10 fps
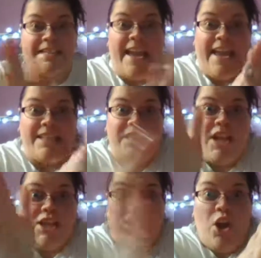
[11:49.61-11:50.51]
Get
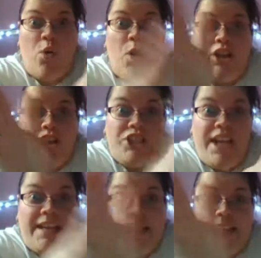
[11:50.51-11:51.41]
yo
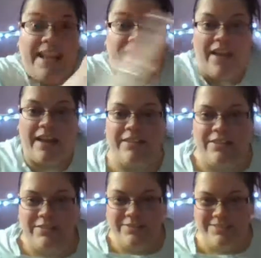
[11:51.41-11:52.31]
shit together. No.